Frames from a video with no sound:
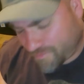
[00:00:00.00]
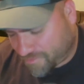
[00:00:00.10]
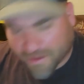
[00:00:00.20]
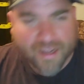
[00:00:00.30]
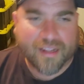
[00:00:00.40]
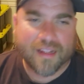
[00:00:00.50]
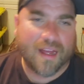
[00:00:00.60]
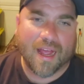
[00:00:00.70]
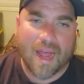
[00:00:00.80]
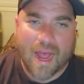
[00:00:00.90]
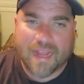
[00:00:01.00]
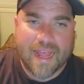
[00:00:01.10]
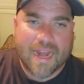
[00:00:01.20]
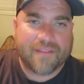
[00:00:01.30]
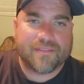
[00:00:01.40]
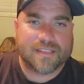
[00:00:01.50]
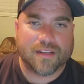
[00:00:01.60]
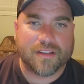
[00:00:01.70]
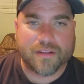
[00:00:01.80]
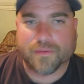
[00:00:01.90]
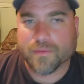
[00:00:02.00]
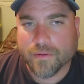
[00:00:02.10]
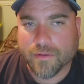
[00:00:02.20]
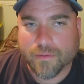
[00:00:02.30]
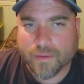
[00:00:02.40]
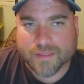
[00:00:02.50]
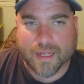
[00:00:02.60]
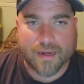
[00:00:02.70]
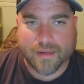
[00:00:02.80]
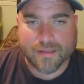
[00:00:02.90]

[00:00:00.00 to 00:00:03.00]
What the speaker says: Fuck. I can't even tell you what that